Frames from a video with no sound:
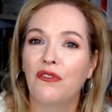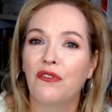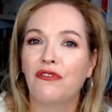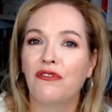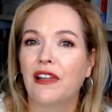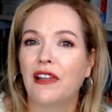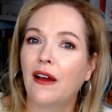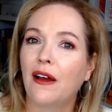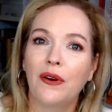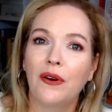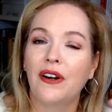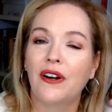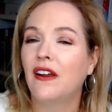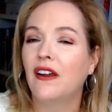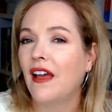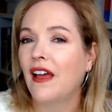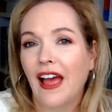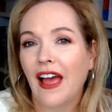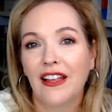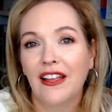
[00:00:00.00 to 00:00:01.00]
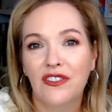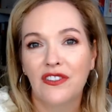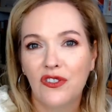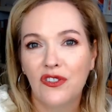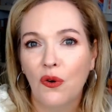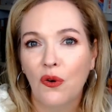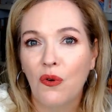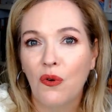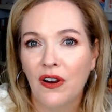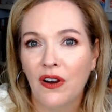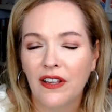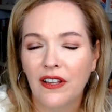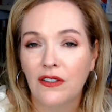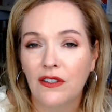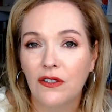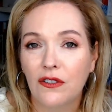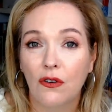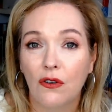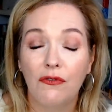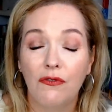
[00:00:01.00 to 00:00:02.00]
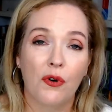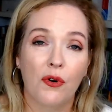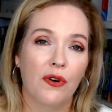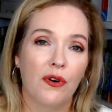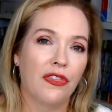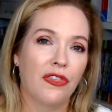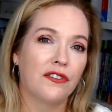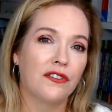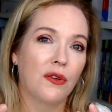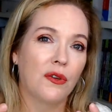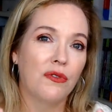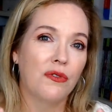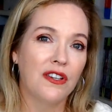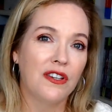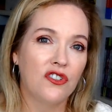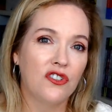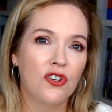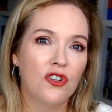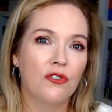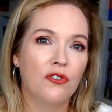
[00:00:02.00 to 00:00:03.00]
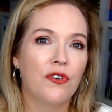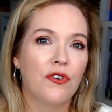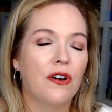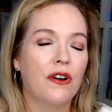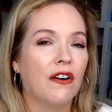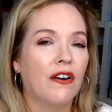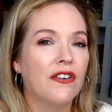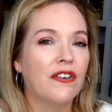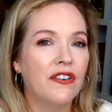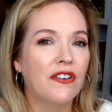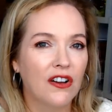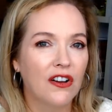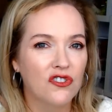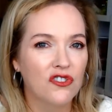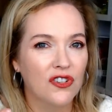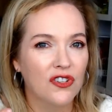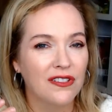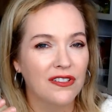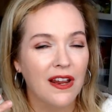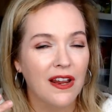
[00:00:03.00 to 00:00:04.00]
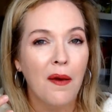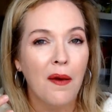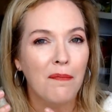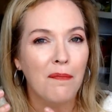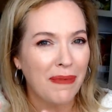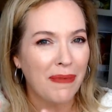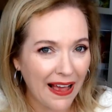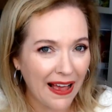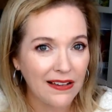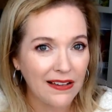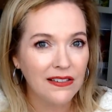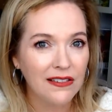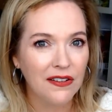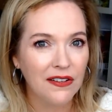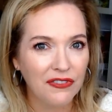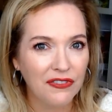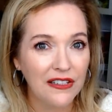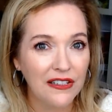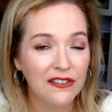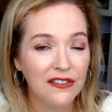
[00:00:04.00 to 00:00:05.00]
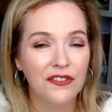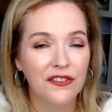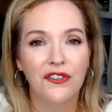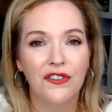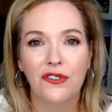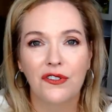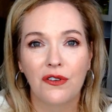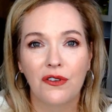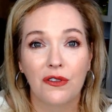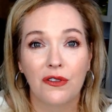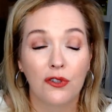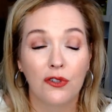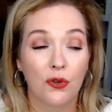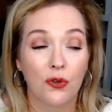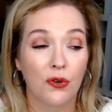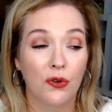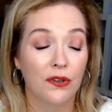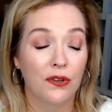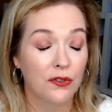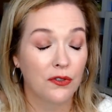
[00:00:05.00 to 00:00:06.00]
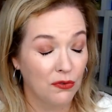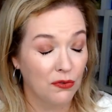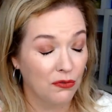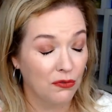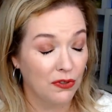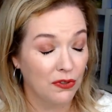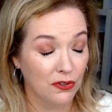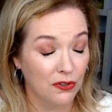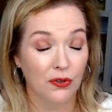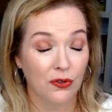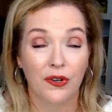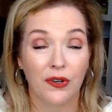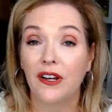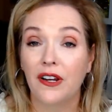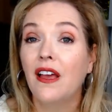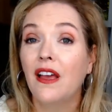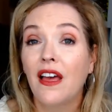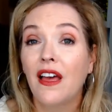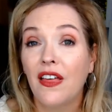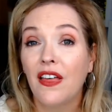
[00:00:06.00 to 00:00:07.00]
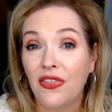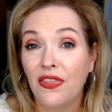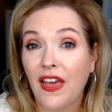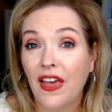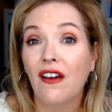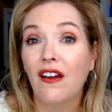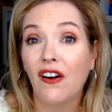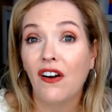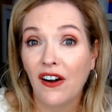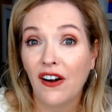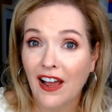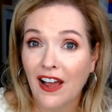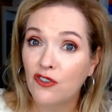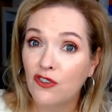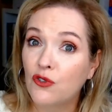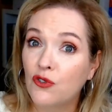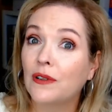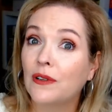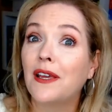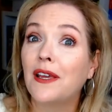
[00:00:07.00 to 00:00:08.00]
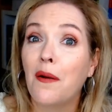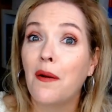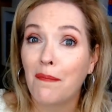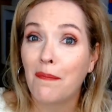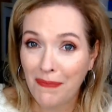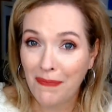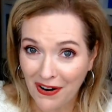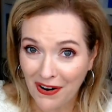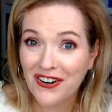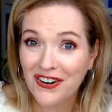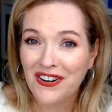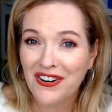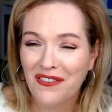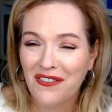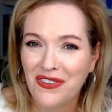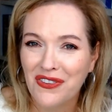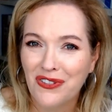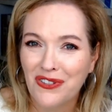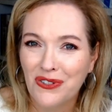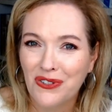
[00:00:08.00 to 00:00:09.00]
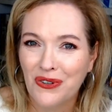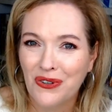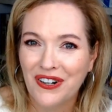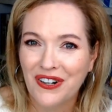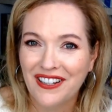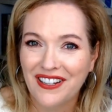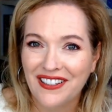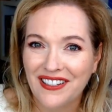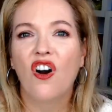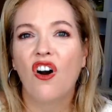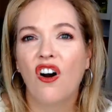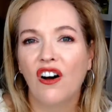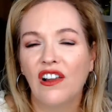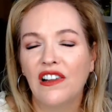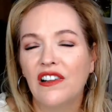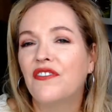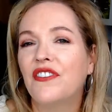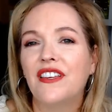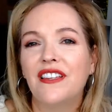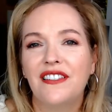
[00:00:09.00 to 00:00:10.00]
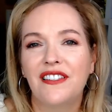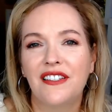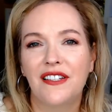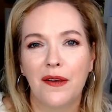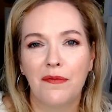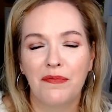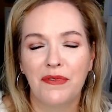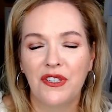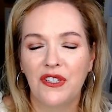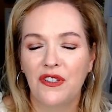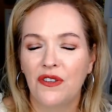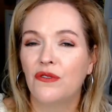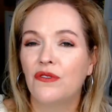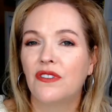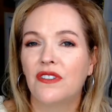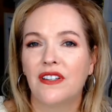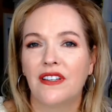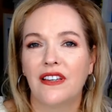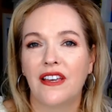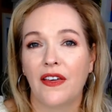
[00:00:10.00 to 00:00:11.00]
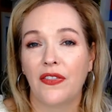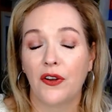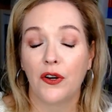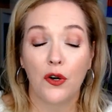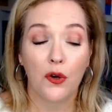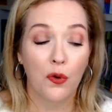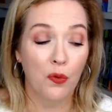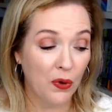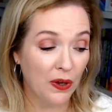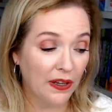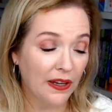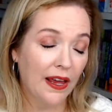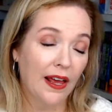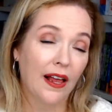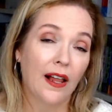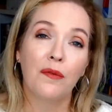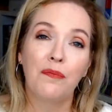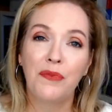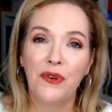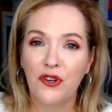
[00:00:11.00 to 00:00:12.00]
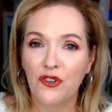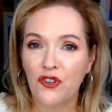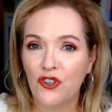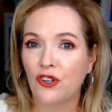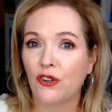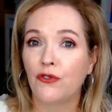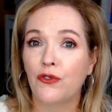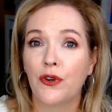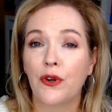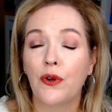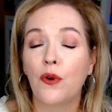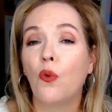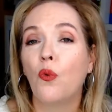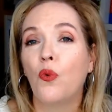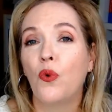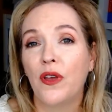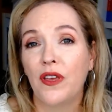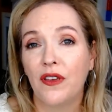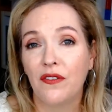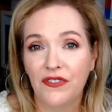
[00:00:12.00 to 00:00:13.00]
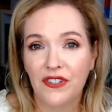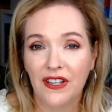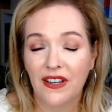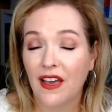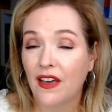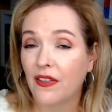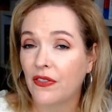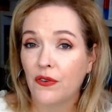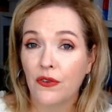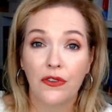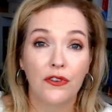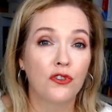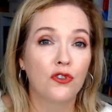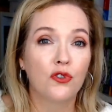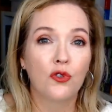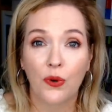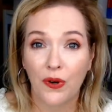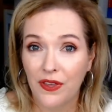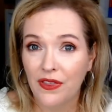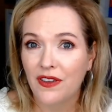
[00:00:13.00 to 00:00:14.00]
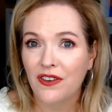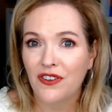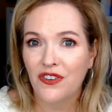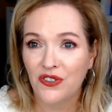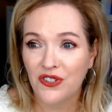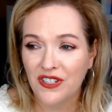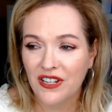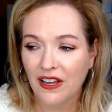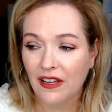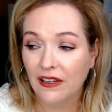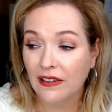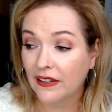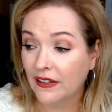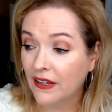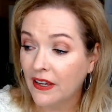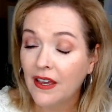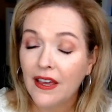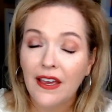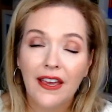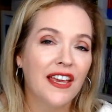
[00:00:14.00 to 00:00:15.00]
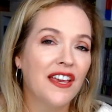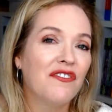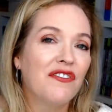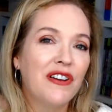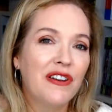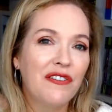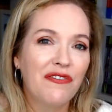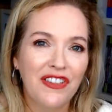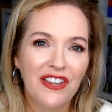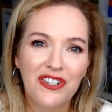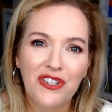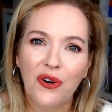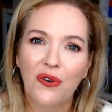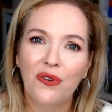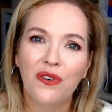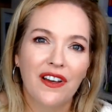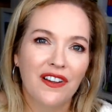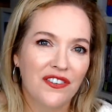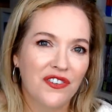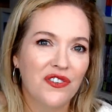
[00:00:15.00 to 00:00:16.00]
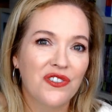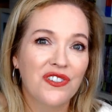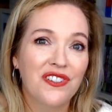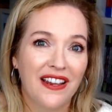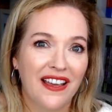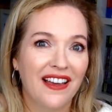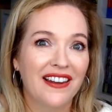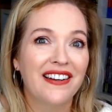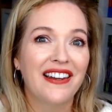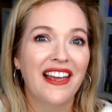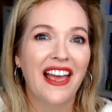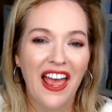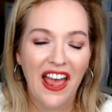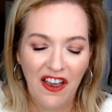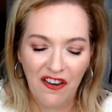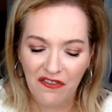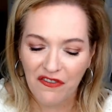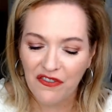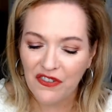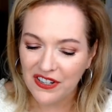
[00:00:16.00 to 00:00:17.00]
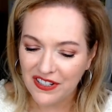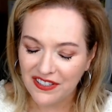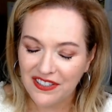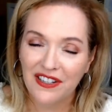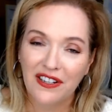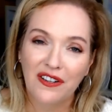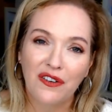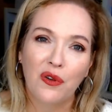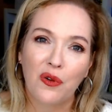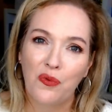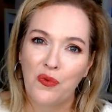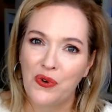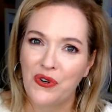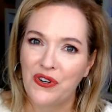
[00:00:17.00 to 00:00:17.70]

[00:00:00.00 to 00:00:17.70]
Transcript: the flower, and so on and so forth. So these children are not just passive listeners to the story, they are actually part of the story. All of these tips used together will help your children weave together the story that you're telling, even if they don't understand every single